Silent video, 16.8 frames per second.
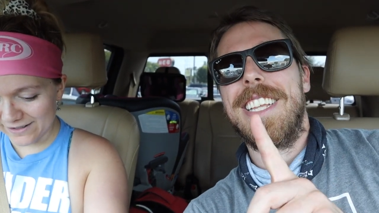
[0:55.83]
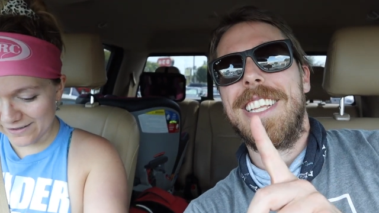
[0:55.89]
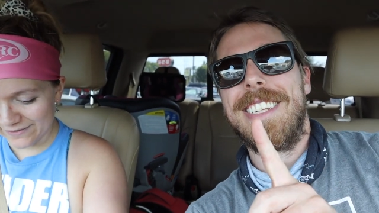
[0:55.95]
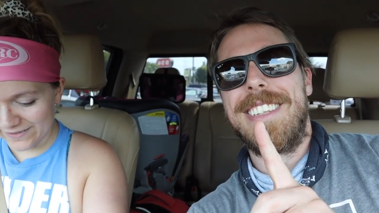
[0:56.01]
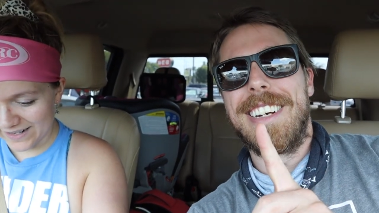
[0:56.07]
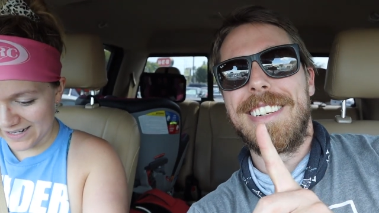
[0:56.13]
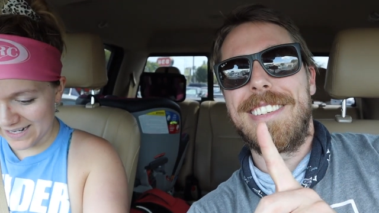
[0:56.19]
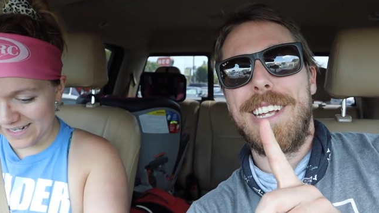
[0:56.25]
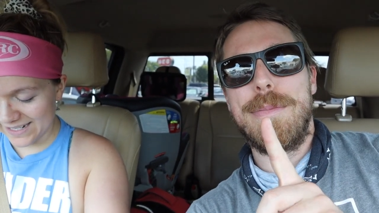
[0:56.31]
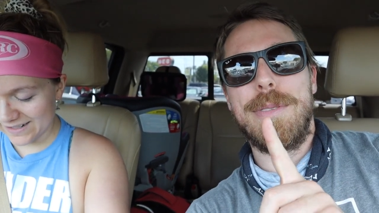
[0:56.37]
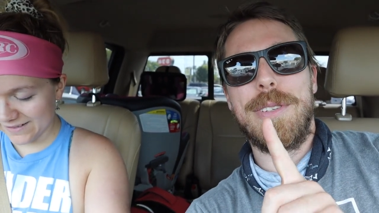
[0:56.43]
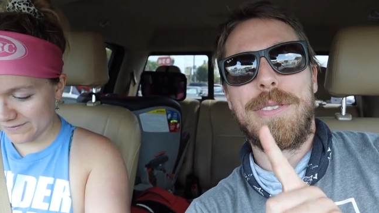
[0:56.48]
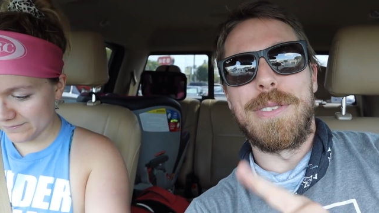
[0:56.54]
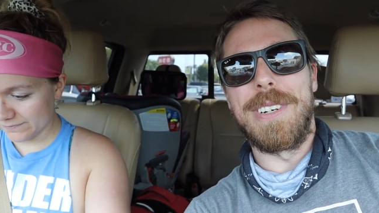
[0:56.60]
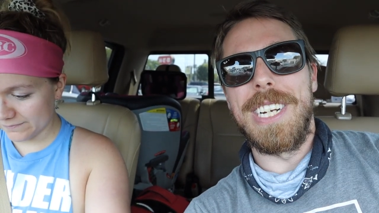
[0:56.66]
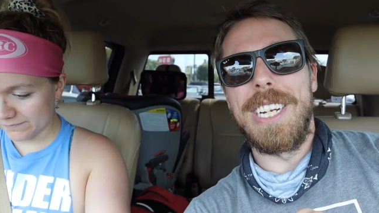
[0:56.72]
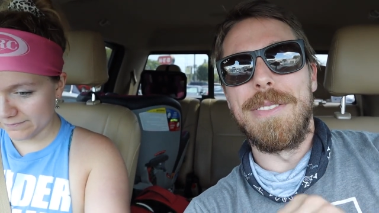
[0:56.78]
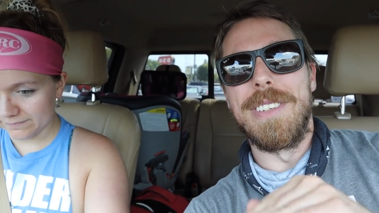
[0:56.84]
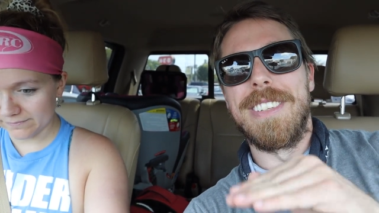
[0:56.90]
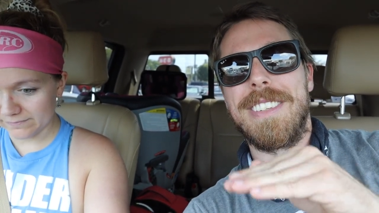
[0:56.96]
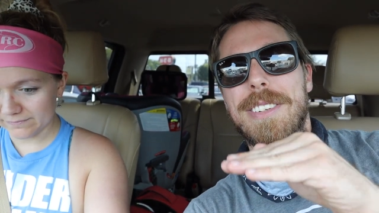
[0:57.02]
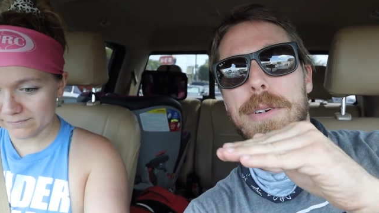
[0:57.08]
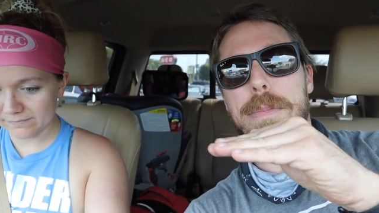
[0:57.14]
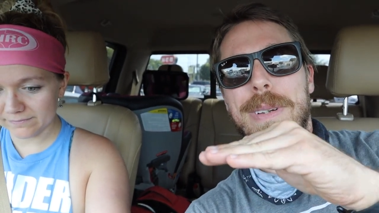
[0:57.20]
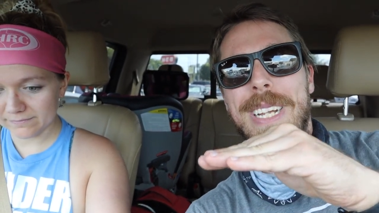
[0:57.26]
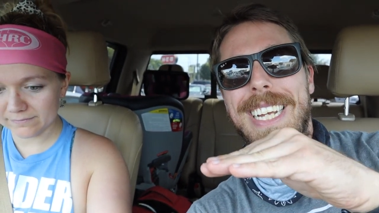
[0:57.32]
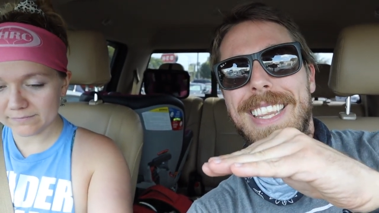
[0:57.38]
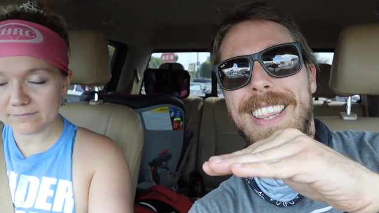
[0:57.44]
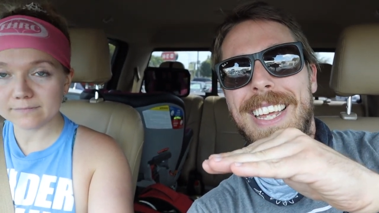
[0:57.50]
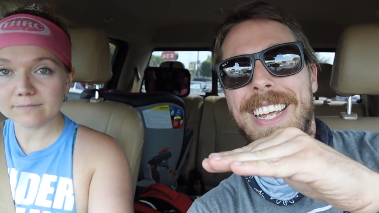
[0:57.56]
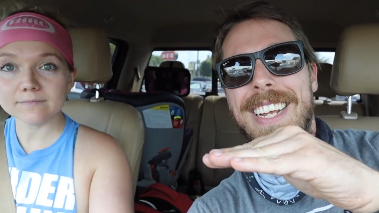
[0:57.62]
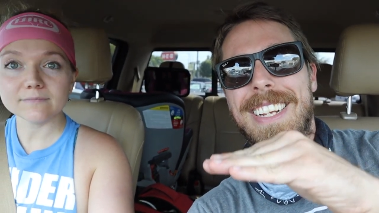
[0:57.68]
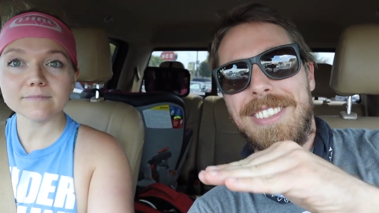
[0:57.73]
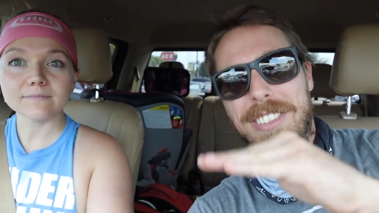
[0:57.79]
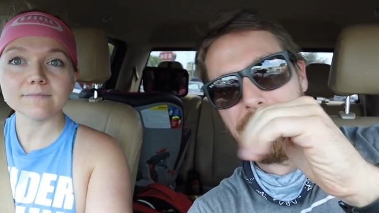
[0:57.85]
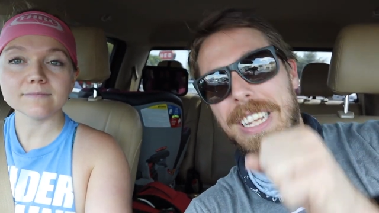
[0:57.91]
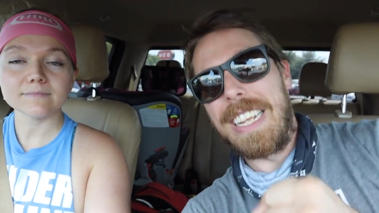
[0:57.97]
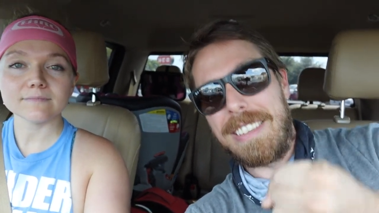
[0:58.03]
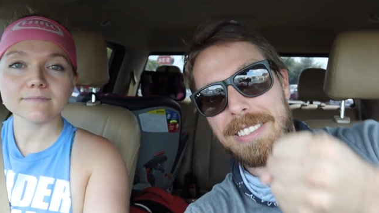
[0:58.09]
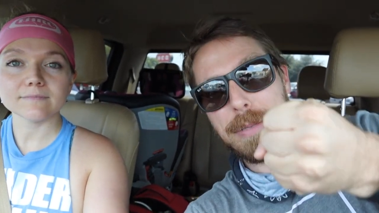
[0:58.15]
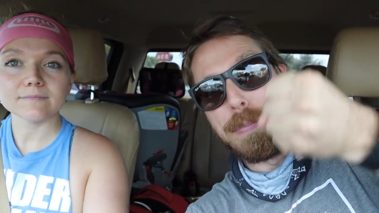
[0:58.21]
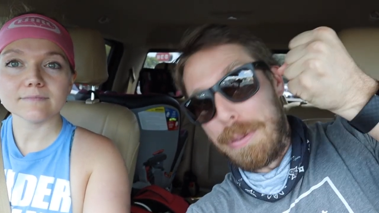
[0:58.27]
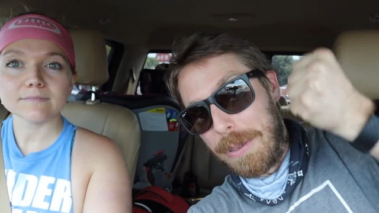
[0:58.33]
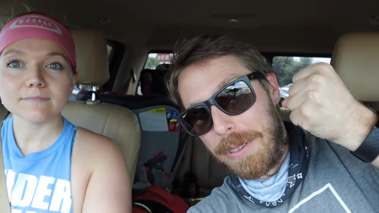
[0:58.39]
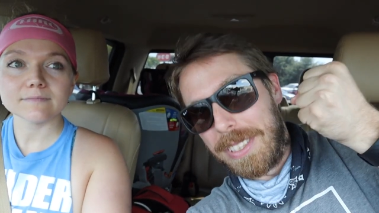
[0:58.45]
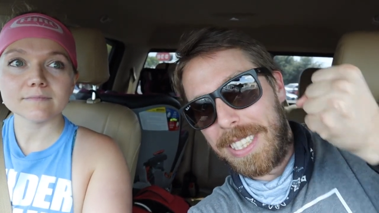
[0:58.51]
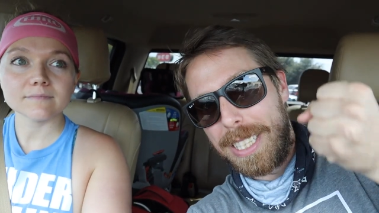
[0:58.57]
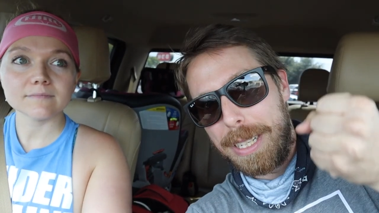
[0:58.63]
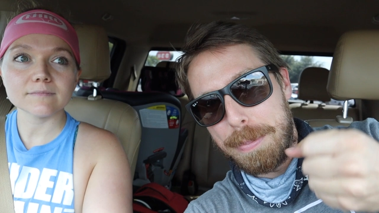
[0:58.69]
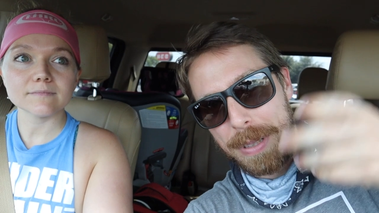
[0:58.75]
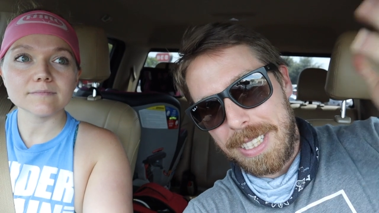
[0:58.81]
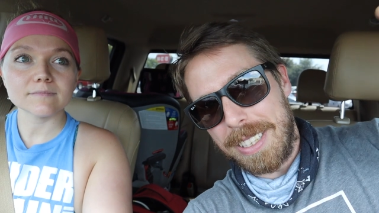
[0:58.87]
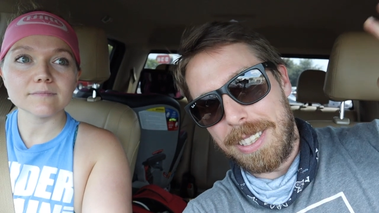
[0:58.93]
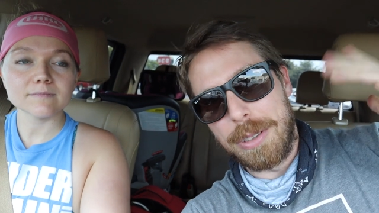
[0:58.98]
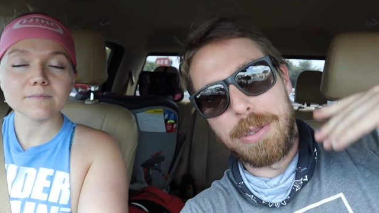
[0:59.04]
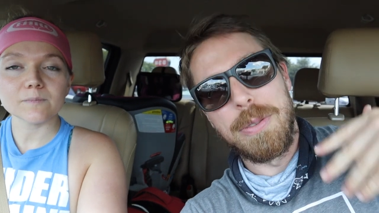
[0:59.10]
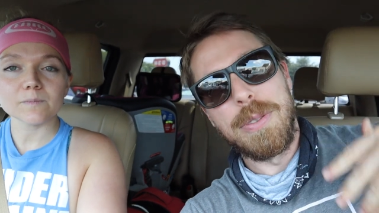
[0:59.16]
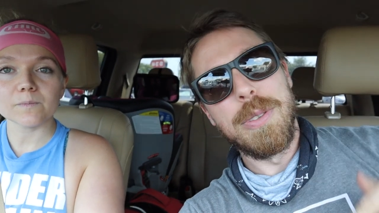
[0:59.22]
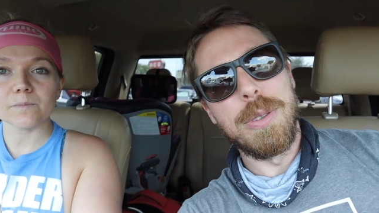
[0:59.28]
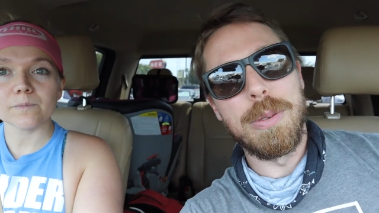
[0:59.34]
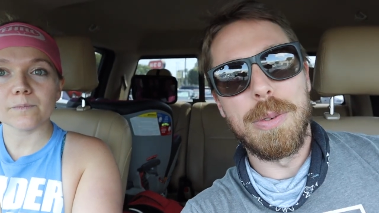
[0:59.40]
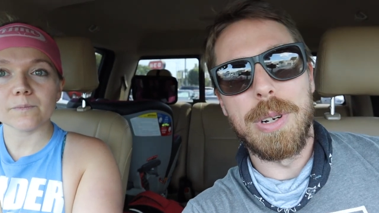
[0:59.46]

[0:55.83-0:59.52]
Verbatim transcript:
Speaker 1: the, duct tape is for Eva's little plate thing because she likes to pull it up and throw her food,